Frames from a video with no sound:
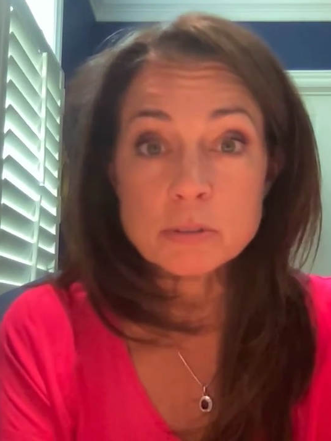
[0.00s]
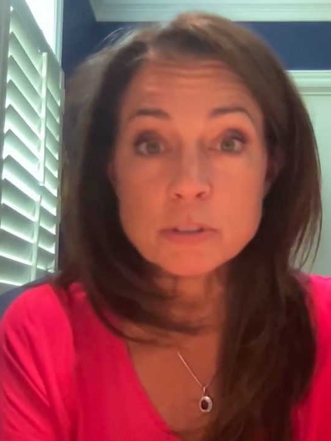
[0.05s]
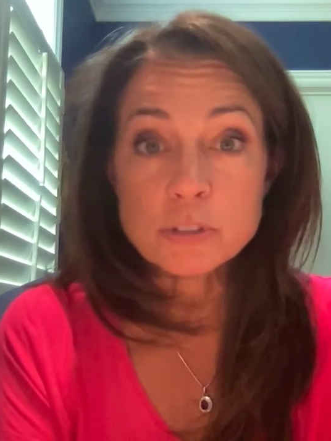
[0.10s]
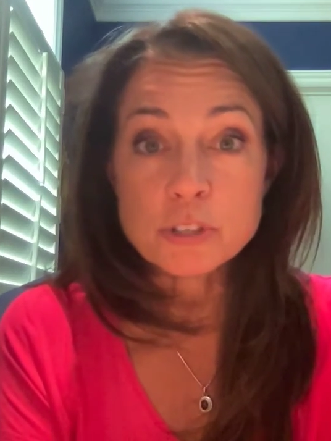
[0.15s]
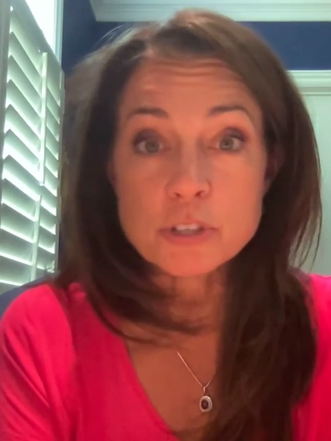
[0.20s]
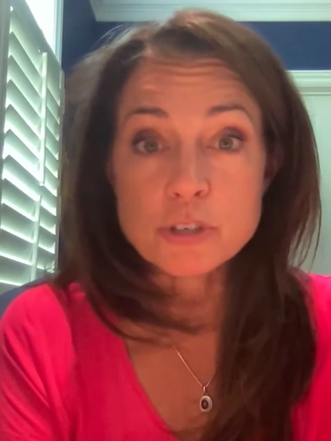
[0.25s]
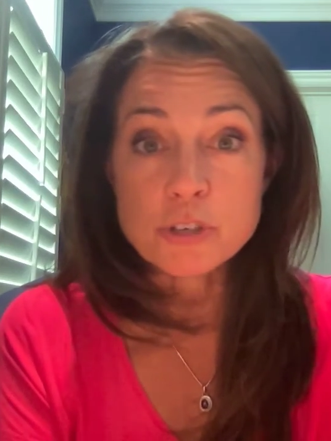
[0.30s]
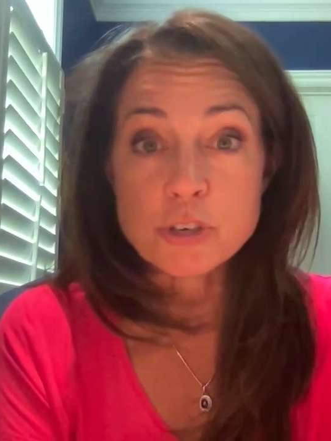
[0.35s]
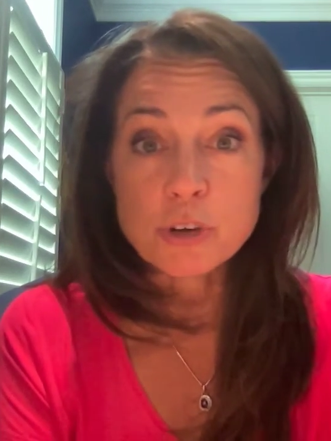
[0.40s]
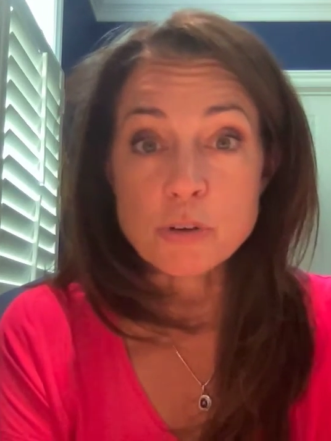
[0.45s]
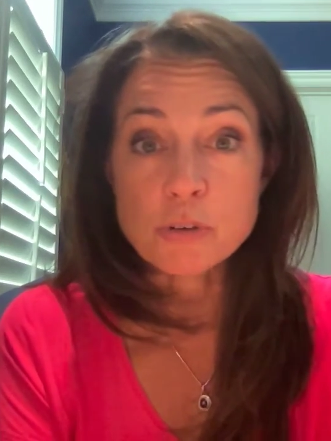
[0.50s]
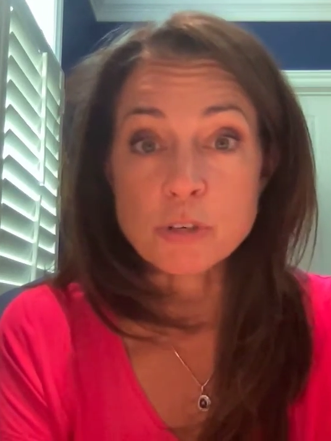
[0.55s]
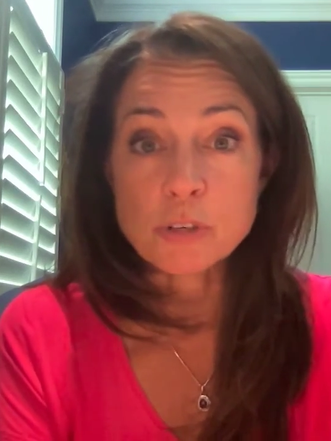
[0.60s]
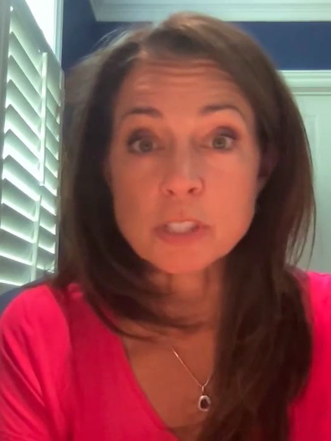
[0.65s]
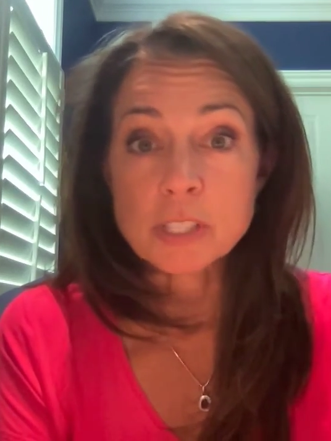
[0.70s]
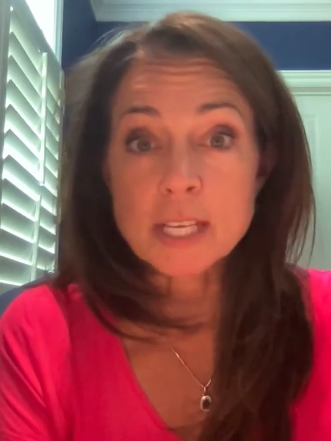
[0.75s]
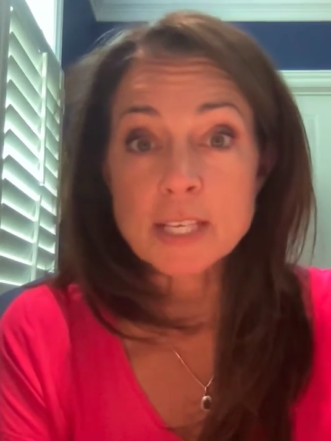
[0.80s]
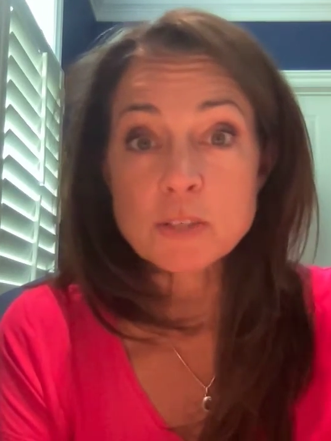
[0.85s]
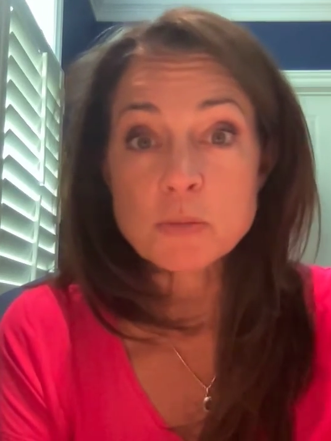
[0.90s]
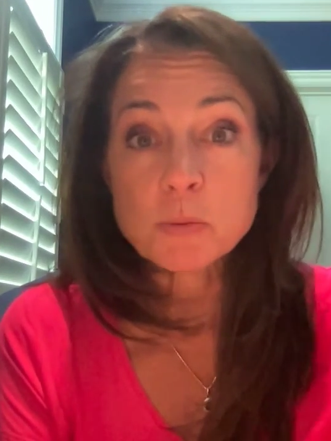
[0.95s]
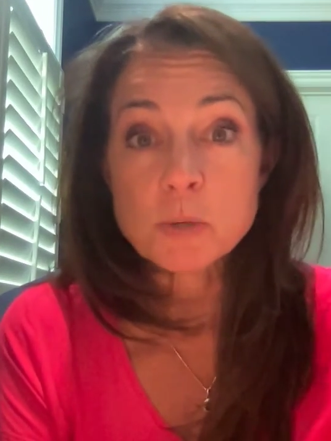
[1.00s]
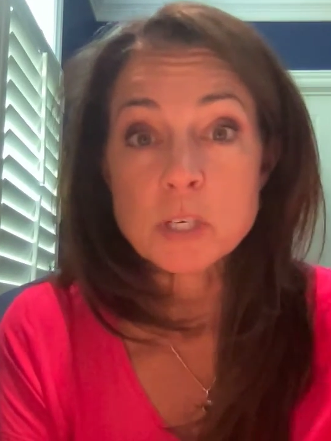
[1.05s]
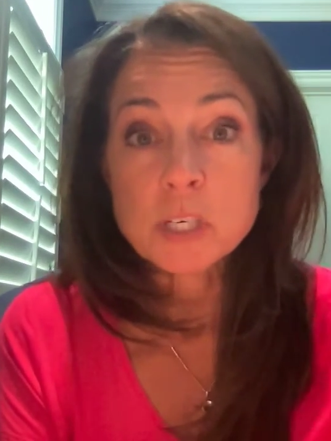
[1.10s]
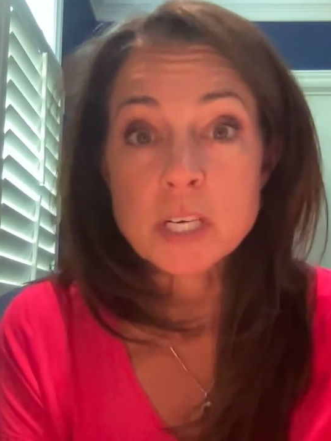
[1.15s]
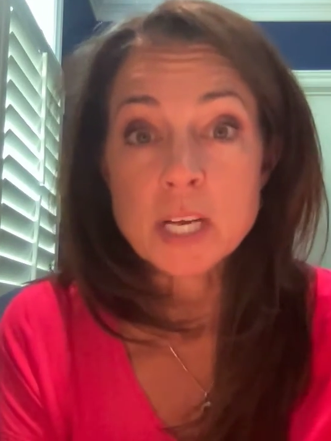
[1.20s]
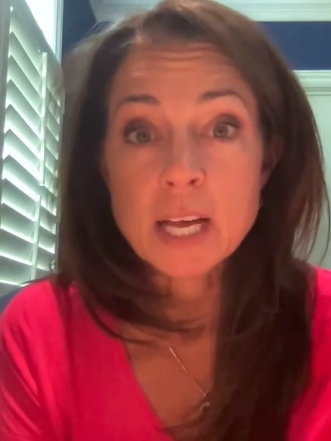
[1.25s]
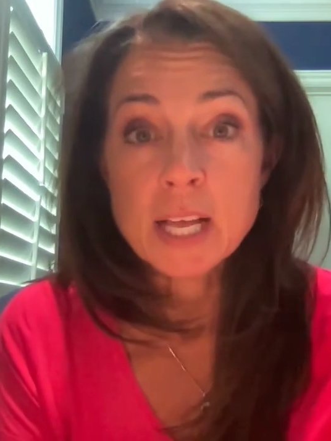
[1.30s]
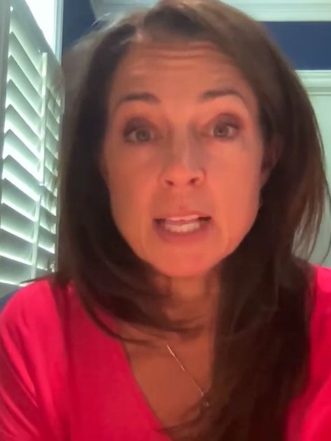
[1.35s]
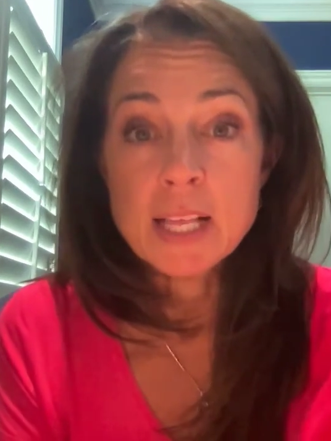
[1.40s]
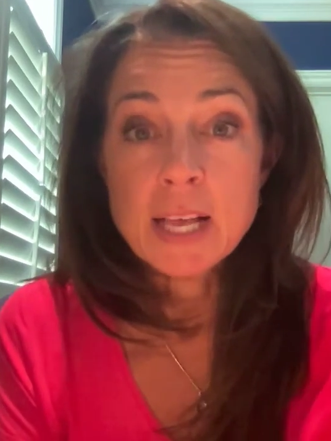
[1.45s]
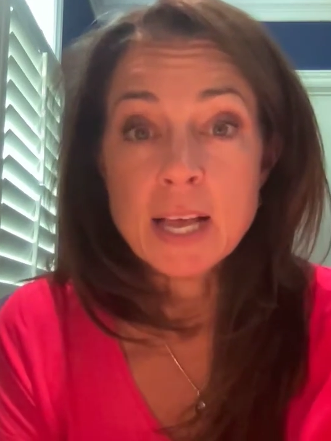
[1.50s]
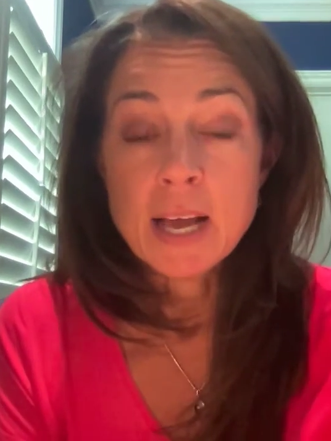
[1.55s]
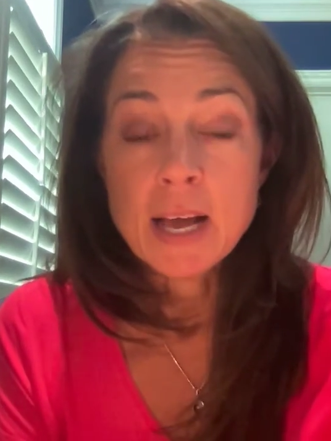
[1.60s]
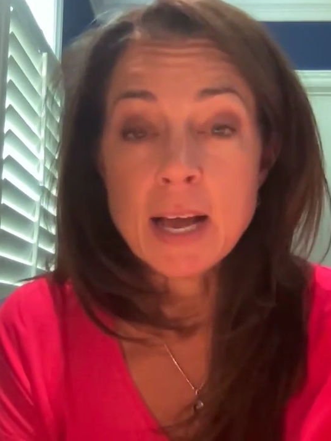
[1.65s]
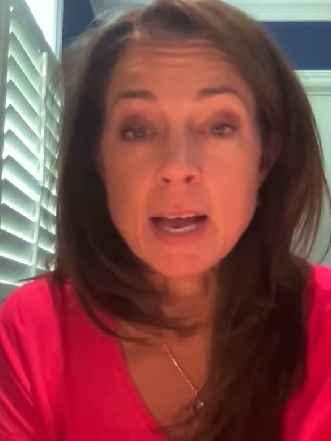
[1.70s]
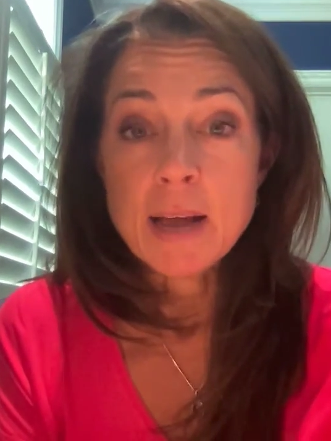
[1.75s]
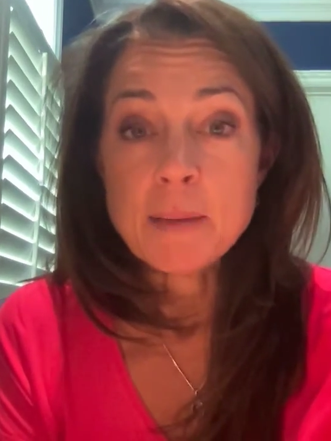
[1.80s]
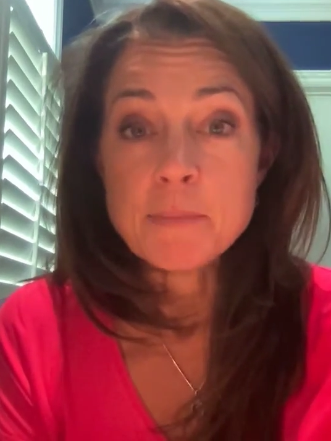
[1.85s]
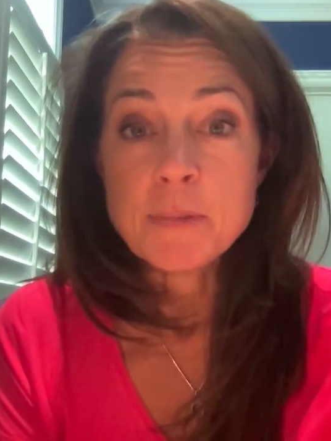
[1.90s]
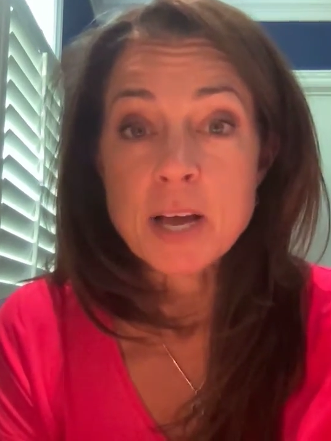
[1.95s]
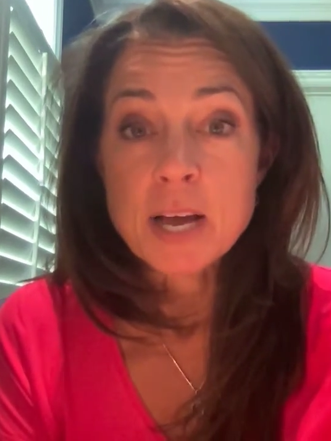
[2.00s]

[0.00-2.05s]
to show your classwork. I'm